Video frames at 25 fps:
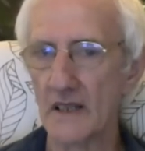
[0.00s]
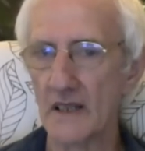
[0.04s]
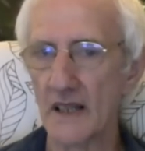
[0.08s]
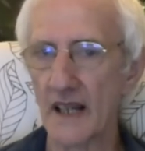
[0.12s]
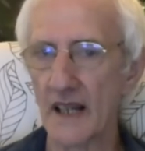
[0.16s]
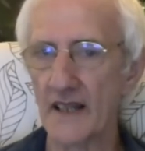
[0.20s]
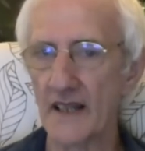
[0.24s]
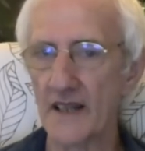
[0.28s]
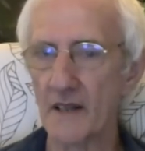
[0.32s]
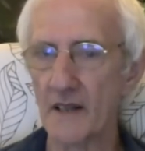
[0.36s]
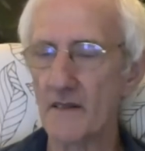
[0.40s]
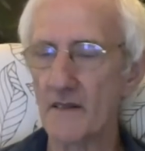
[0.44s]

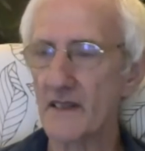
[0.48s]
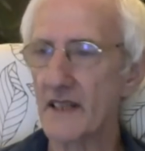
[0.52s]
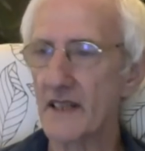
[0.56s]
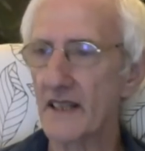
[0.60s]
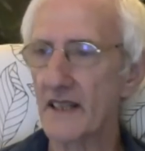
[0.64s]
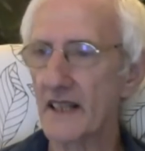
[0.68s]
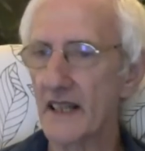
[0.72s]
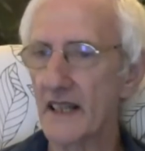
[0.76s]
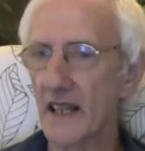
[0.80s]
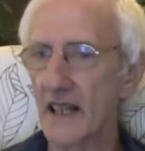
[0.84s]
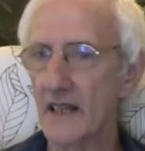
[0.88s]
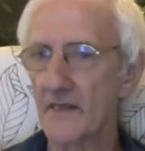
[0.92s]
I don't think
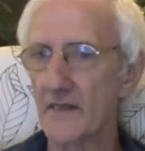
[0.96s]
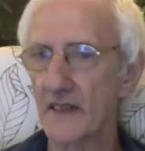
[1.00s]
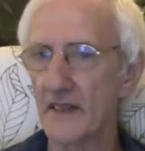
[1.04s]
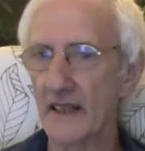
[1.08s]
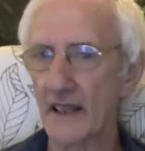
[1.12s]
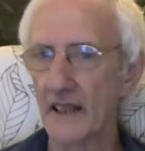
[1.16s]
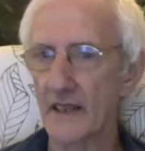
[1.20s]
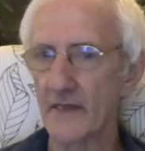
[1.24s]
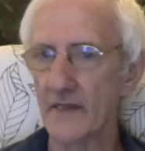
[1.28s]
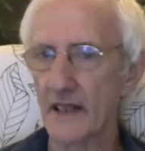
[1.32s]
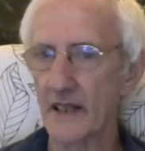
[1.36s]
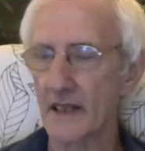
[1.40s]
he ever
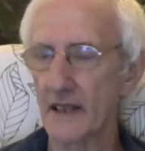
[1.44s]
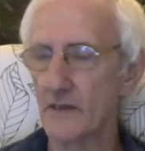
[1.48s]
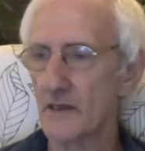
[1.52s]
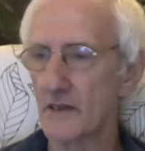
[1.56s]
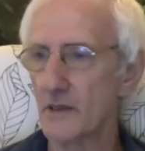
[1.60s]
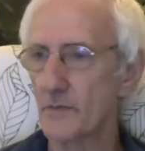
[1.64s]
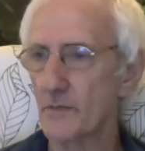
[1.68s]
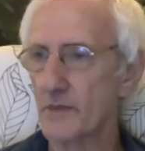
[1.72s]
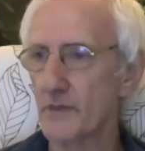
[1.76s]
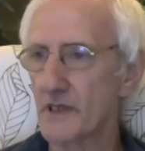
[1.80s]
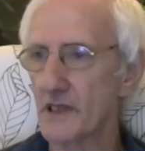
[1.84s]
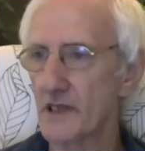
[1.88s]
gave
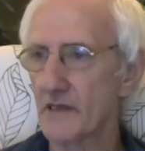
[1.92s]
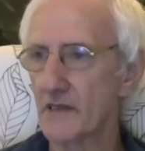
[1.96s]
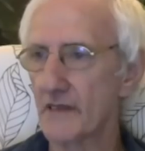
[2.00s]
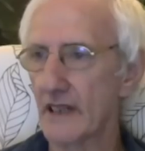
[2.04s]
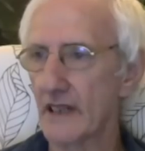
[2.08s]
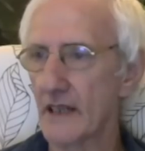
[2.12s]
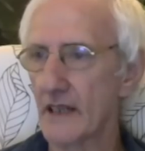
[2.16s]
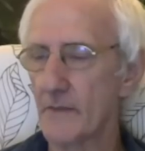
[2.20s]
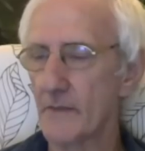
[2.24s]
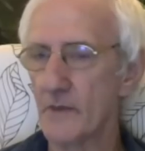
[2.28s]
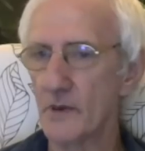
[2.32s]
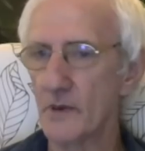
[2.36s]
out
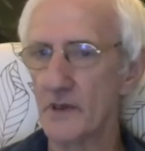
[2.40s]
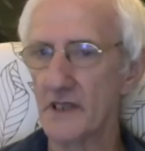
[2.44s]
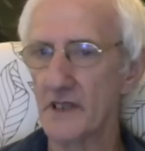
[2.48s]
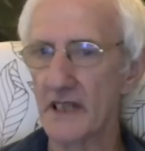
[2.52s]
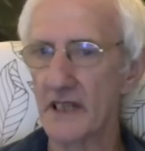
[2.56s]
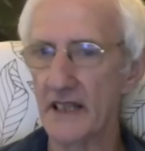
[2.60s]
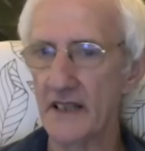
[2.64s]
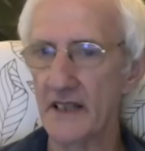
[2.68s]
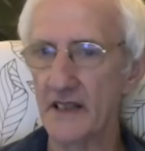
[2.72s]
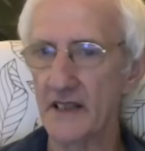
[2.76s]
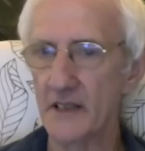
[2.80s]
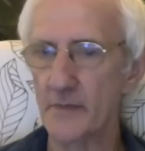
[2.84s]
prescribed
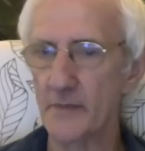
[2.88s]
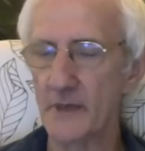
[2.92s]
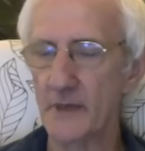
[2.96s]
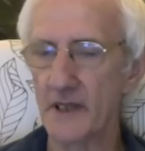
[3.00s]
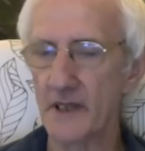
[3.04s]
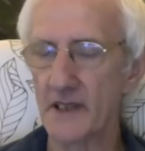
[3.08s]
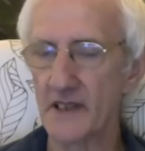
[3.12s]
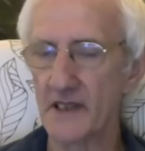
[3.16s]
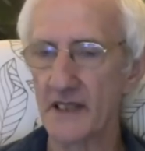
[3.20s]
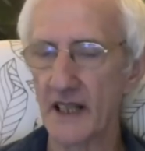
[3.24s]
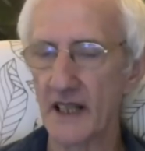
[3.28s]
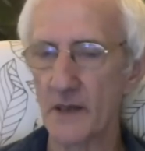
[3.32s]
routines
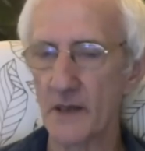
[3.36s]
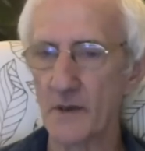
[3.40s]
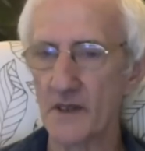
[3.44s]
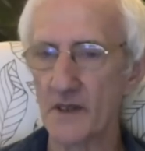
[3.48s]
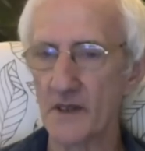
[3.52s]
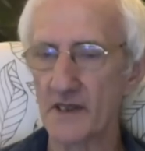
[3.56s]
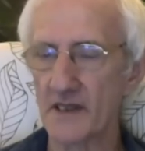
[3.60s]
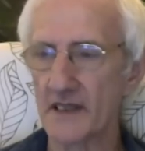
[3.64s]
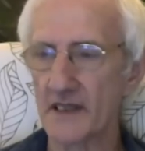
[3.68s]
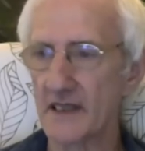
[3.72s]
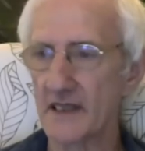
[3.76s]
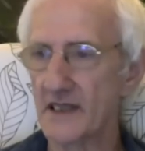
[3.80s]
because that
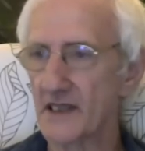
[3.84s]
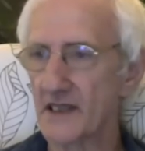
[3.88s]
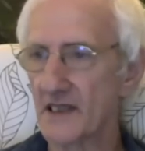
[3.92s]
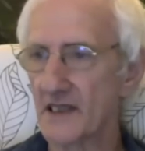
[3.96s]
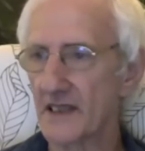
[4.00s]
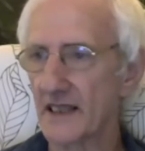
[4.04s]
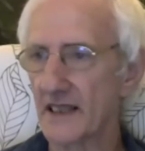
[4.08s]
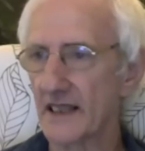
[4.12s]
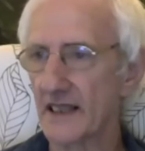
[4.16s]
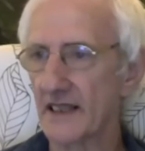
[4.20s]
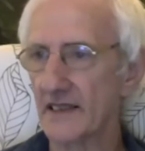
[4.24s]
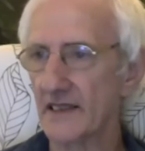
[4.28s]
wasn't his
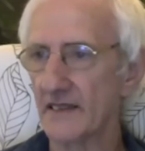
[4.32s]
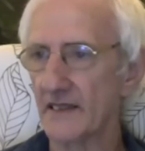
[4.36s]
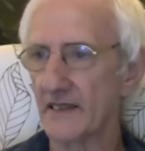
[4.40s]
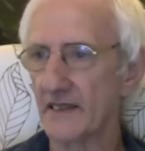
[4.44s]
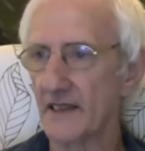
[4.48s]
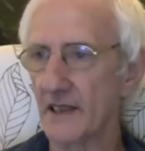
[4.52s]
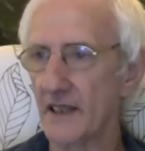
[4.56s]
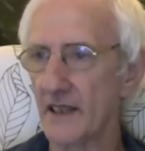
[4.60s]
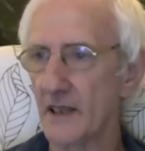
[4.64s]
style.